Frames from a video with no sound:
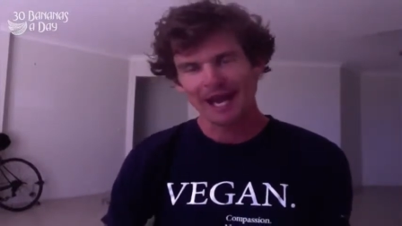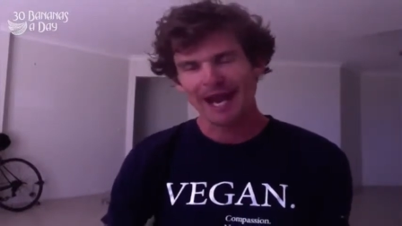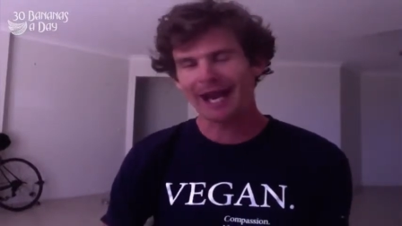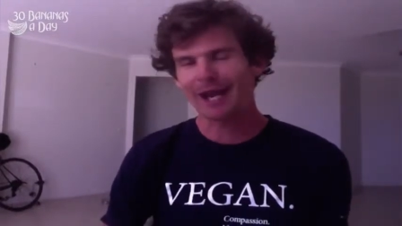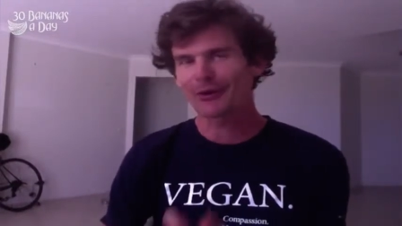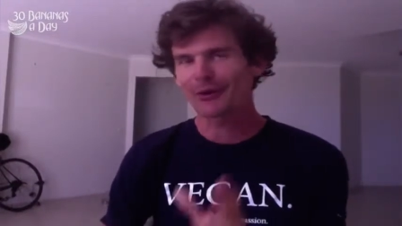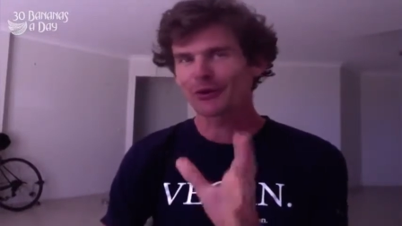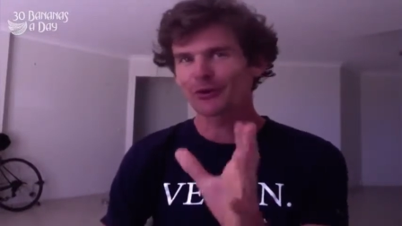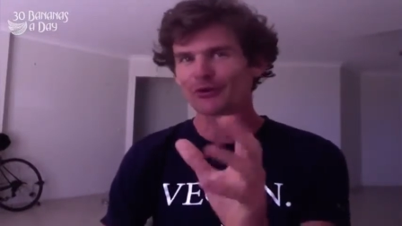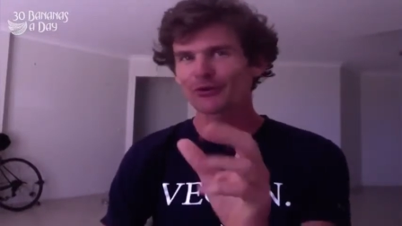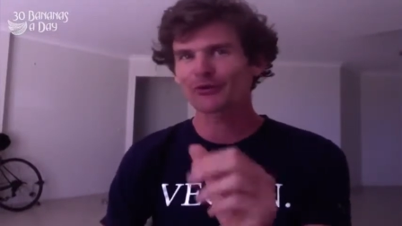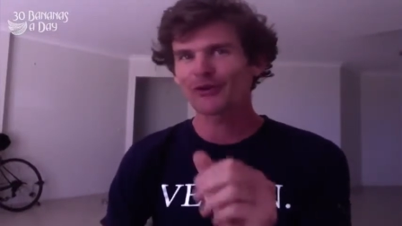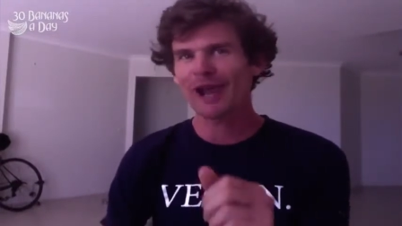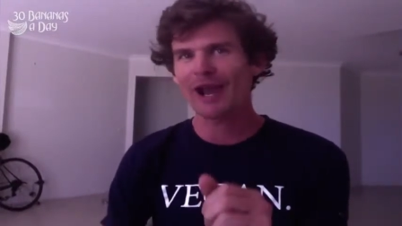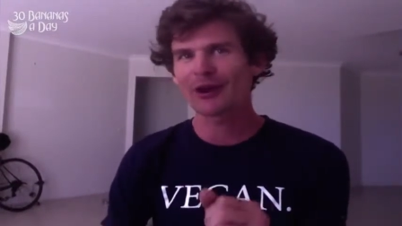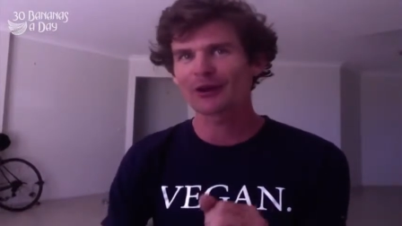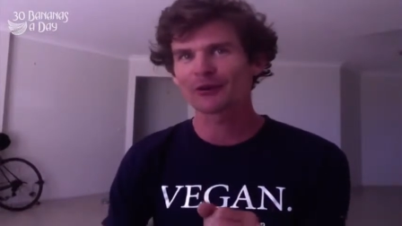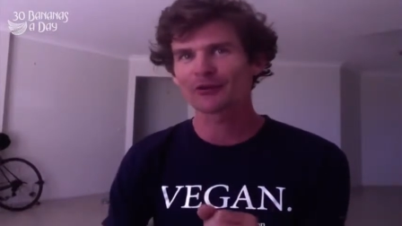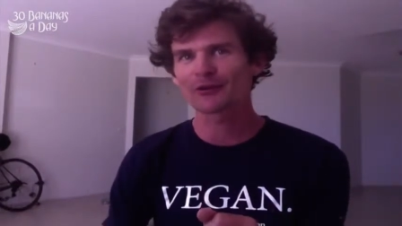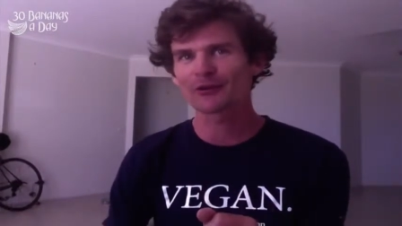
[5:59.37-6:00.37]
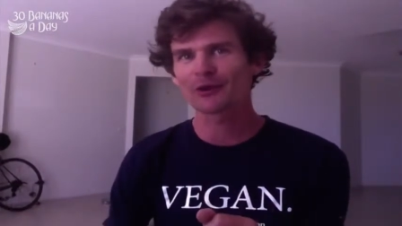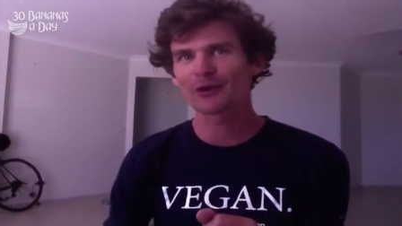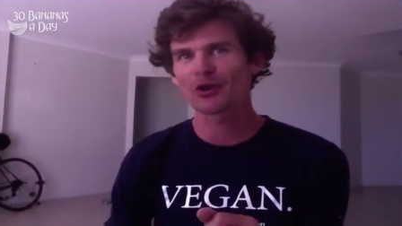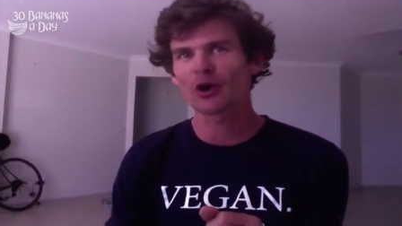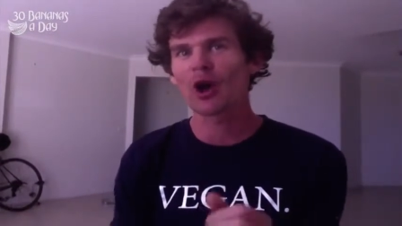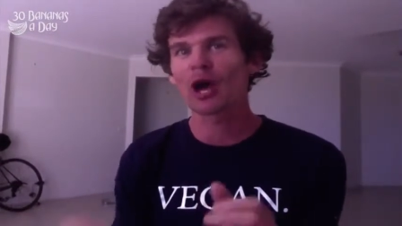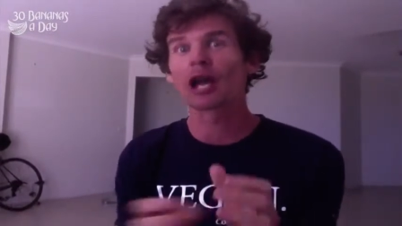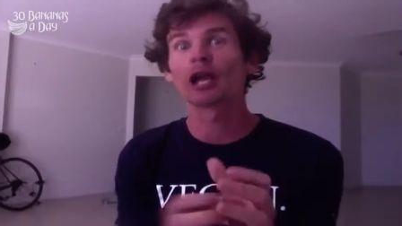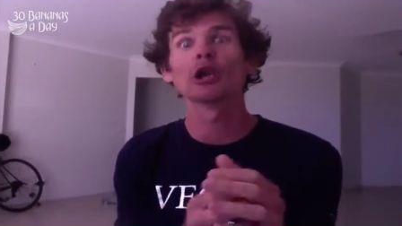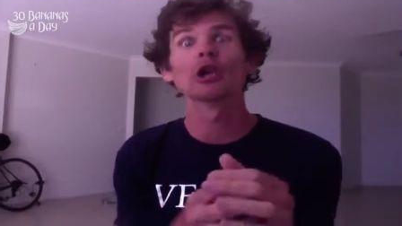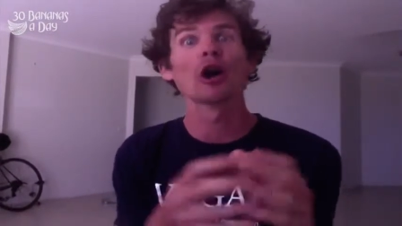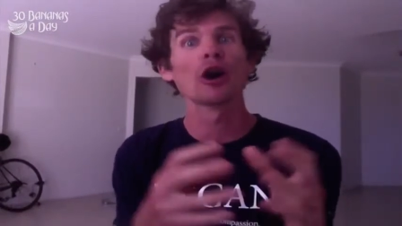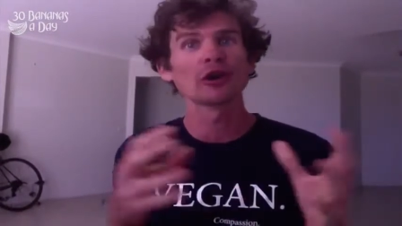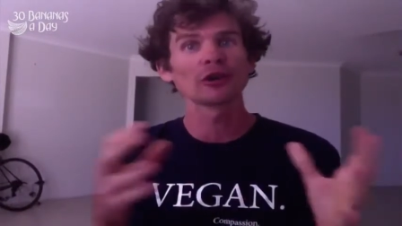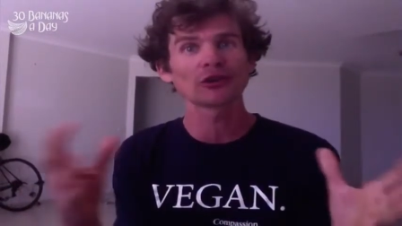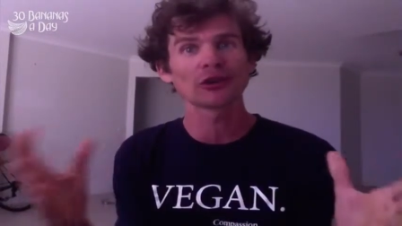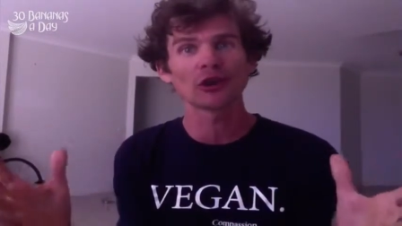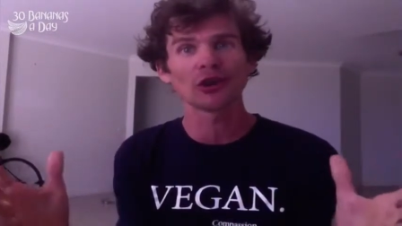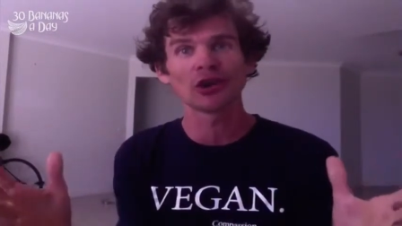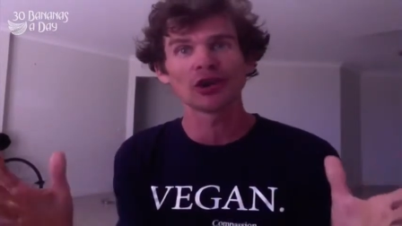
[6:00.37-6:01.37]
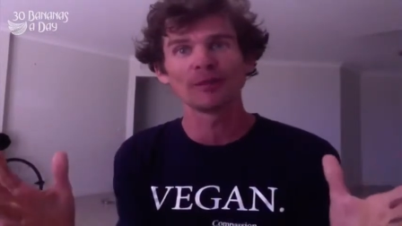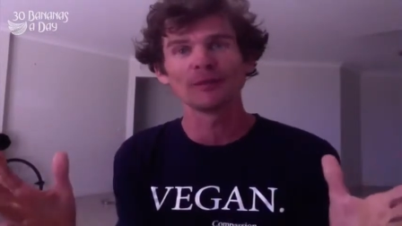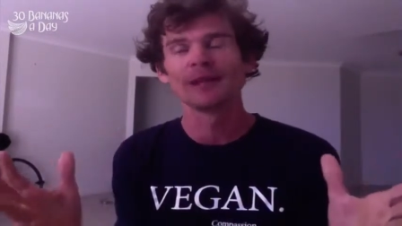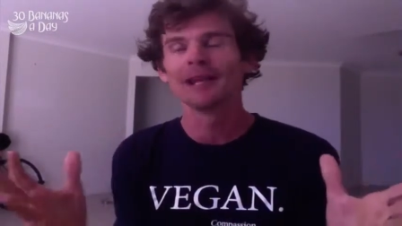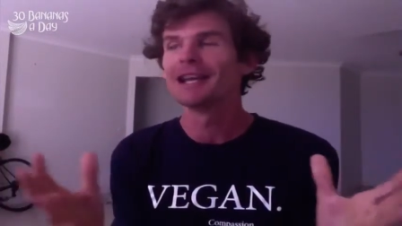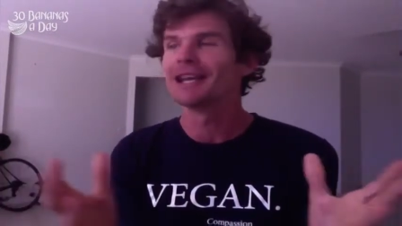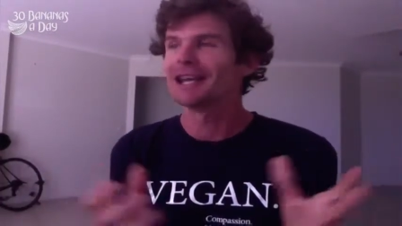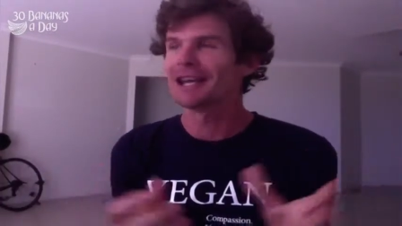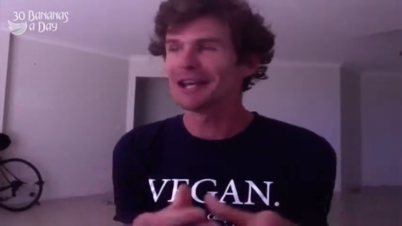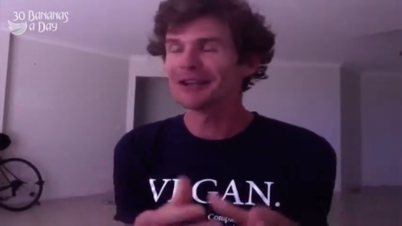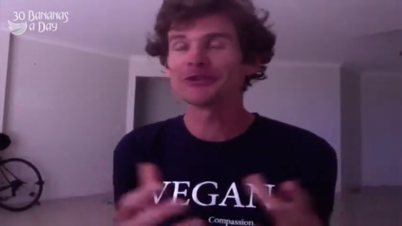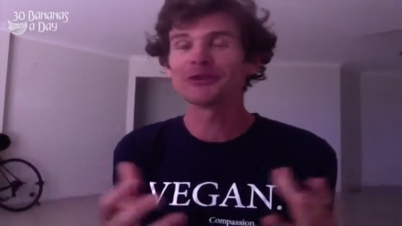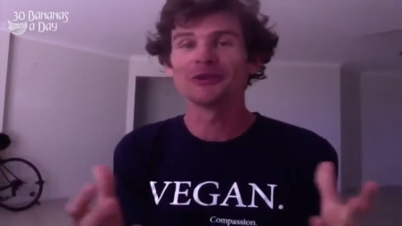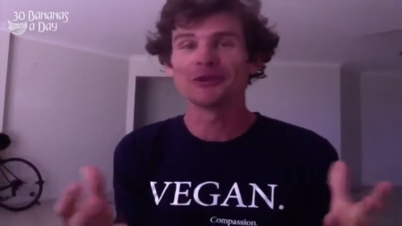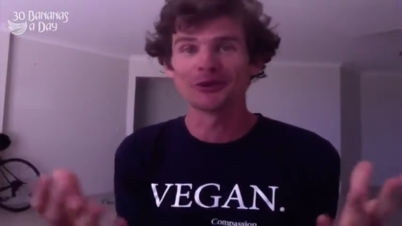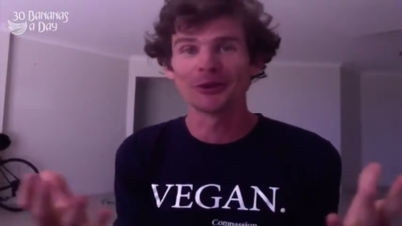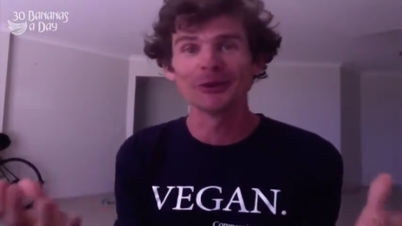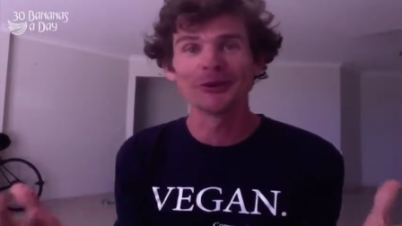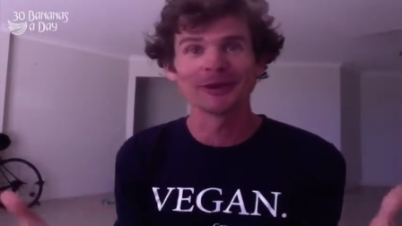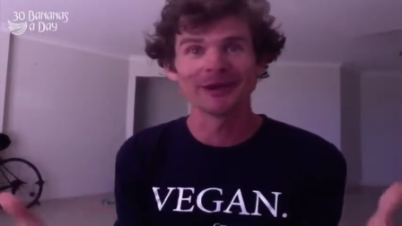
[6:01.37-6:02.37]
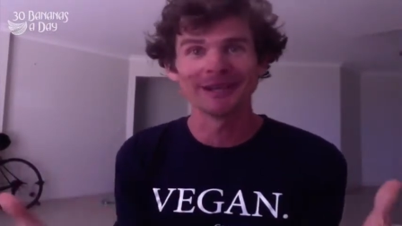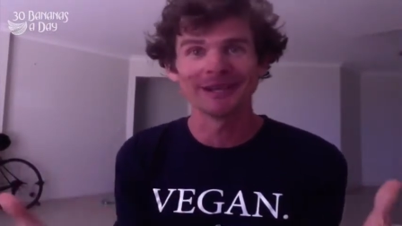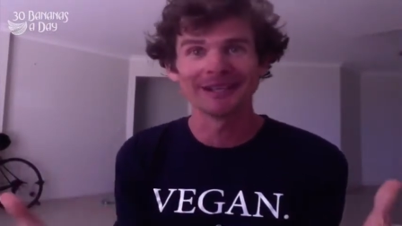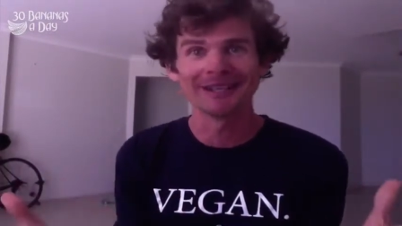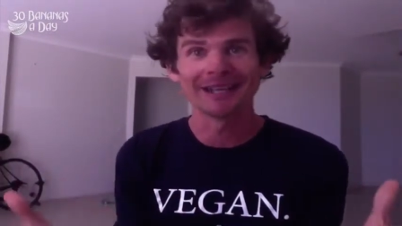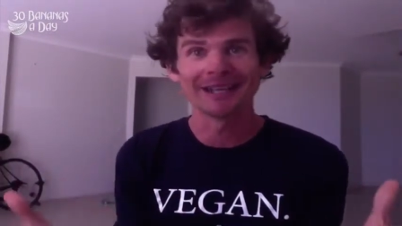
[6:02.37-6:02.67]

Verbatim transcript: Anyone who's fat on a fruit diet long term isn't doing it.